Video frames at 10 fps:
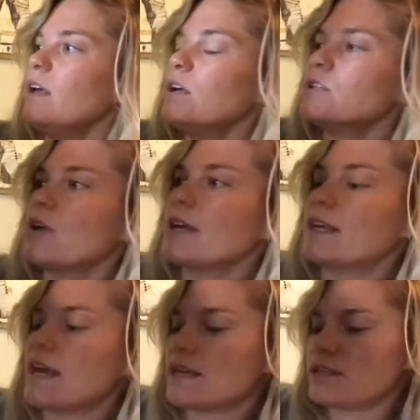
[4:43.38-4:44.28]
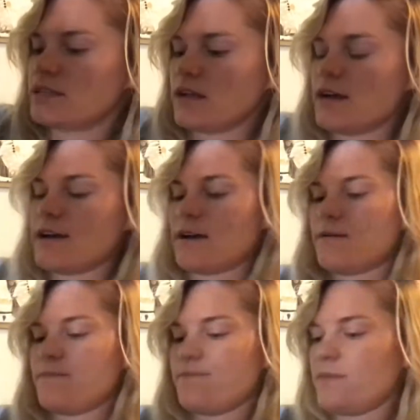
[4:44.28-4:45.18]
So I guess
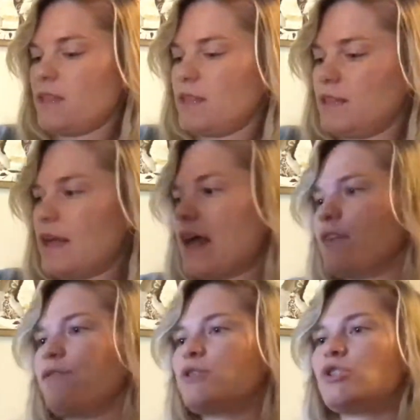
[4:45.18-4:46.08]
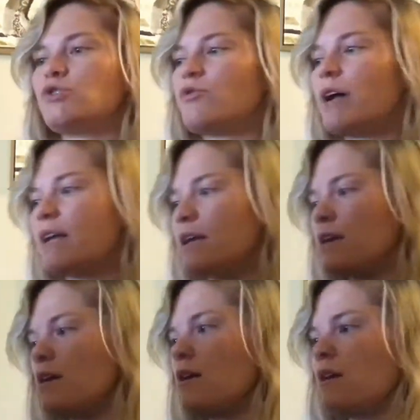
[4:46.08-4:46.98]
as for
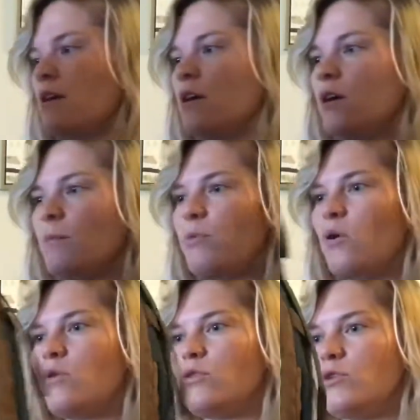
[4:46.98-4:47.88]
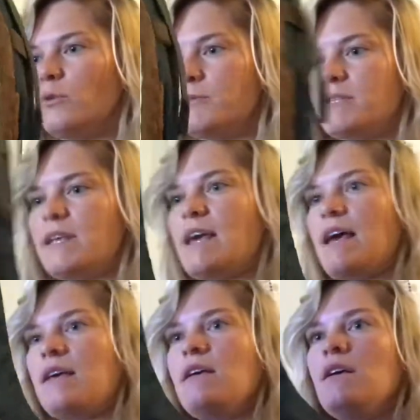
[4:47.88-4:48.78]
trekking pole loops,
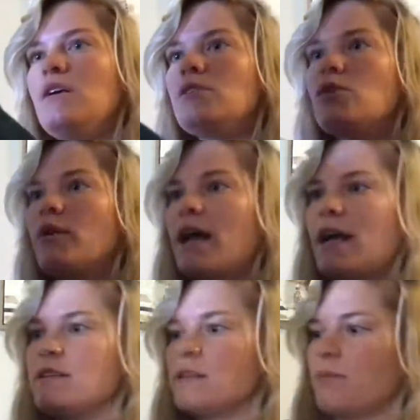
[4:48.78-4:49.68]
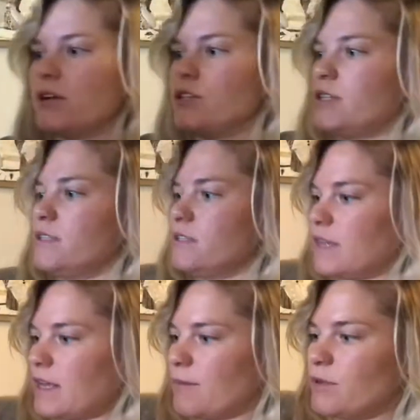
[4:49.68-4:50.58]
yeah, so it has the bungees
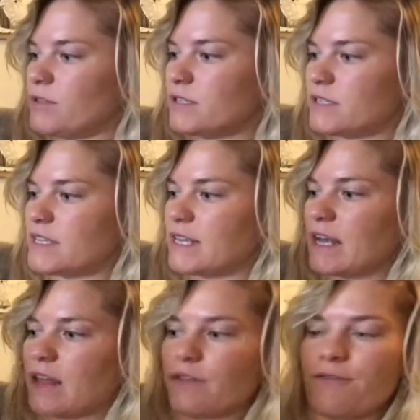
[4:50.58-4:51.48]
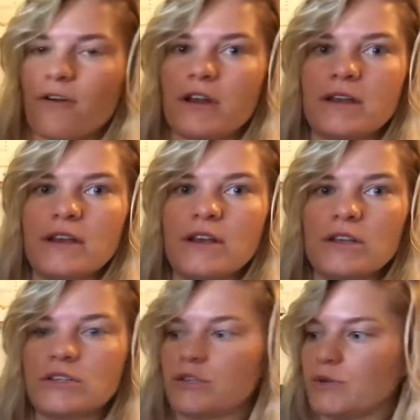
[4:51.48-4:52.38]
like I'm used to seeing on the front,
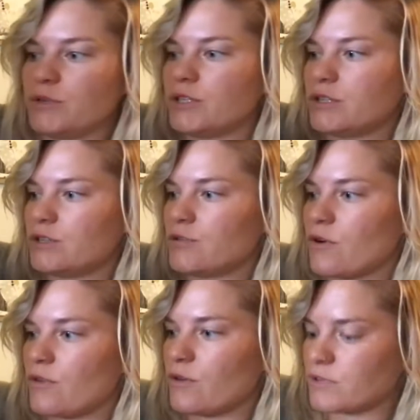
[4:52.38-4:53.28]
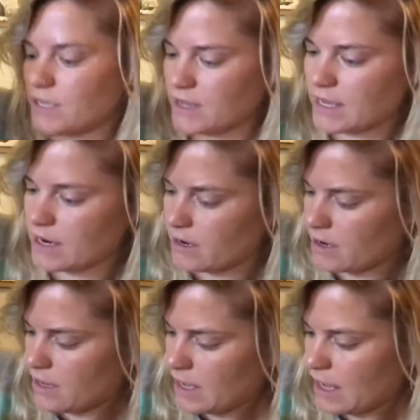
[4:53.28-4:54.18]
so you would just throw those in there,
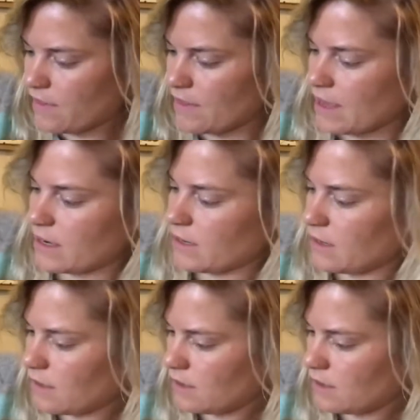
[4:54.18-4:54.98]
and then